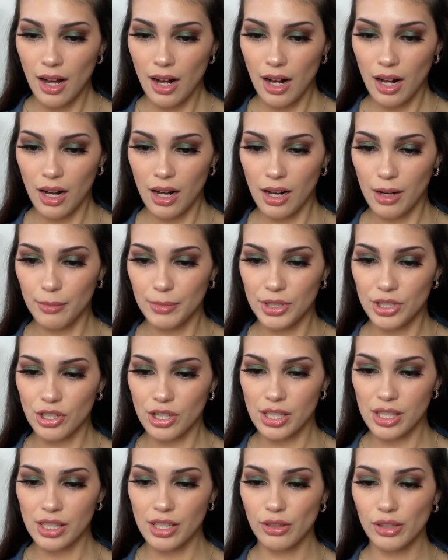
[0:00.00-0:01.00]
It's
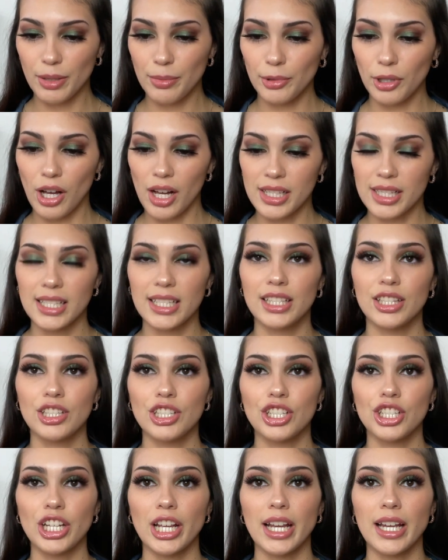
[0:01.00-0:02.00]
just their lip gloss in the
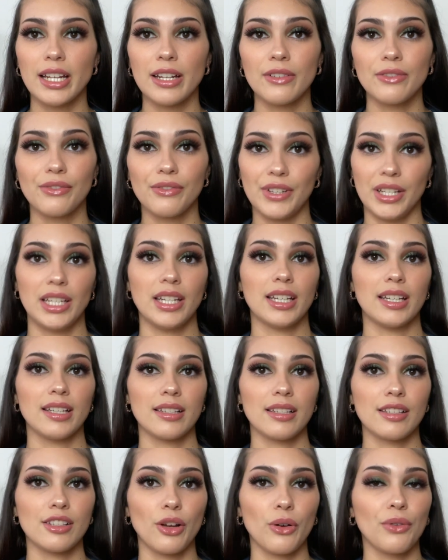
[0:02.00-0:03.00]
shade
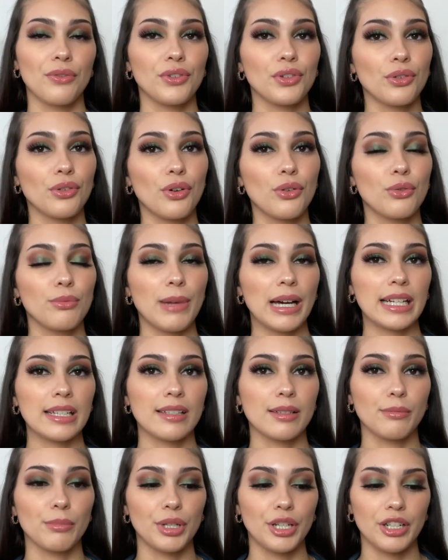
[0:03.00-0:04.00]
Venus. So if you don't know who
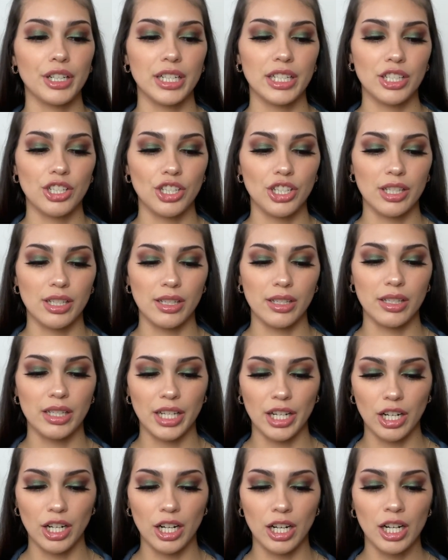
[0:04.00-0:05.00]
Madison Beer is, she's a
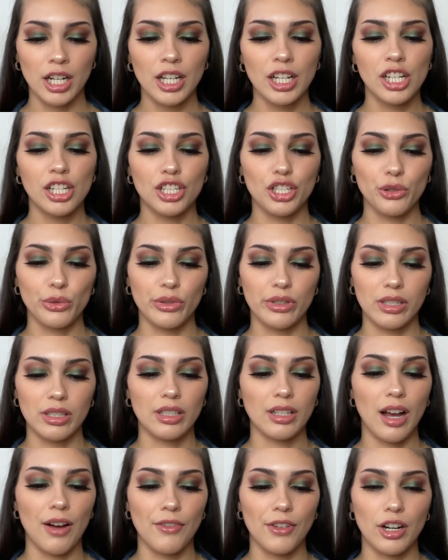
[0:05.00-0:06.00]
singer. She was
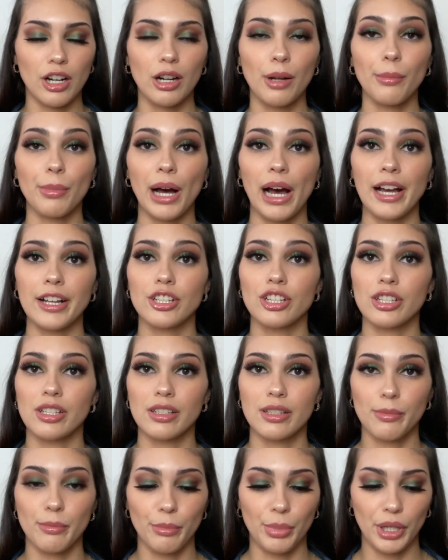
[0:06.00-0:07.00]
discovered by
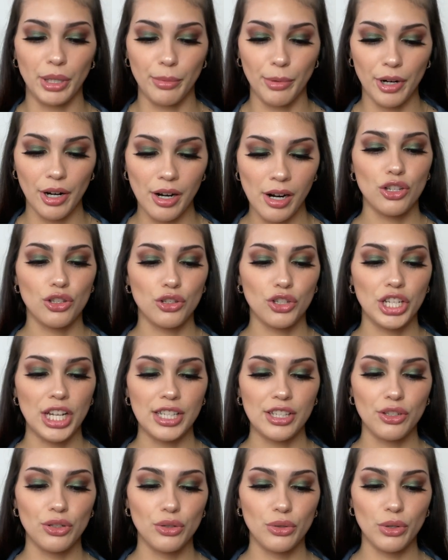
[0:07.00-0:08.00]
Justin Bieber. So she
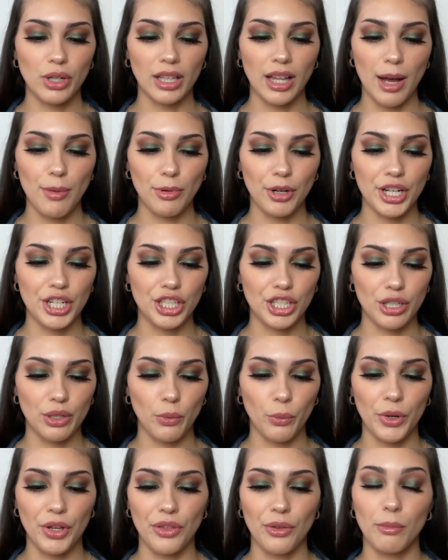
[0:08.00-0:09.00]
has a new collaboration
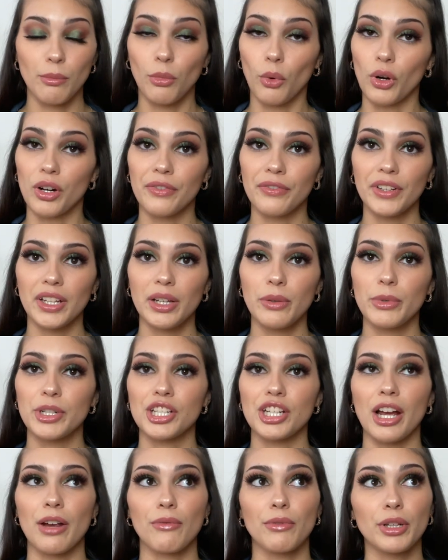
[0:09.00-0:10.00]
with Morphe,
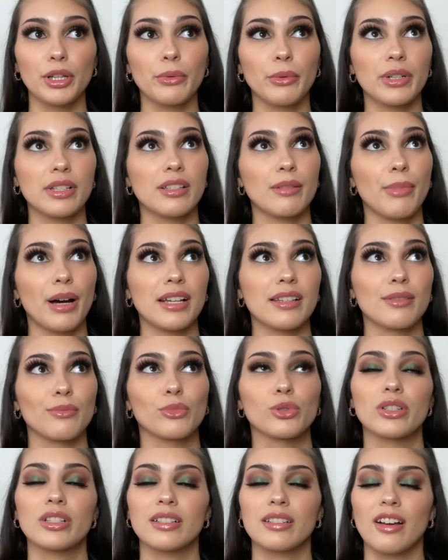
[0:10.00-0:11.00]
which I really wanted to buy some
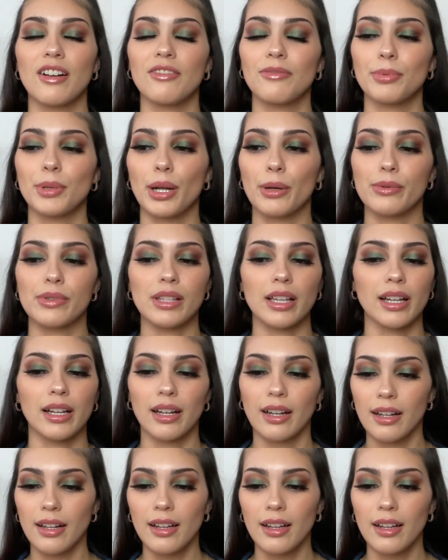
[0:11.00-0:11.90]
more stuff, but I was like,